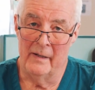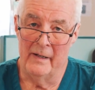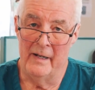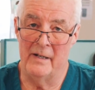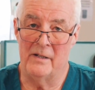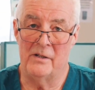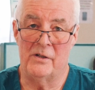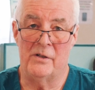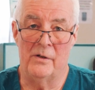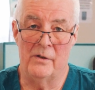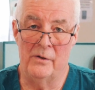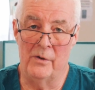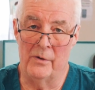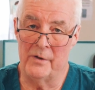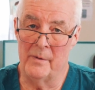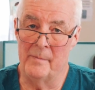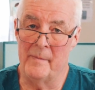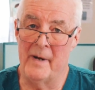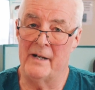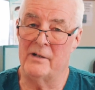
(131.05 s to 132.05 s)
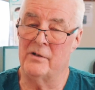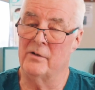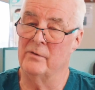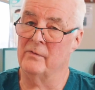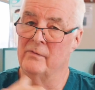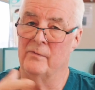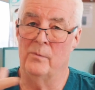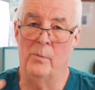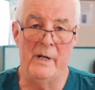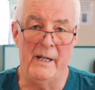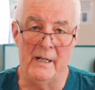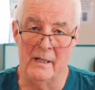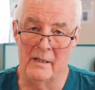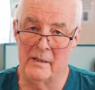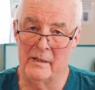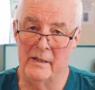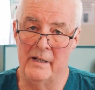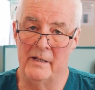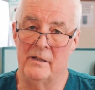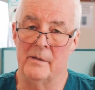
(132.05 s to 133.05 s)
It's not a matter of
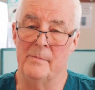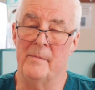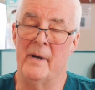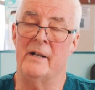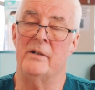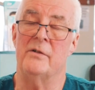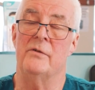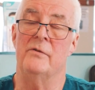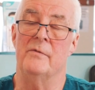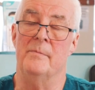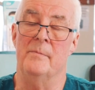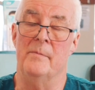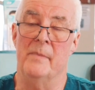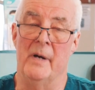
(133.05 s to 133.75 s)
weeks, it's a matter of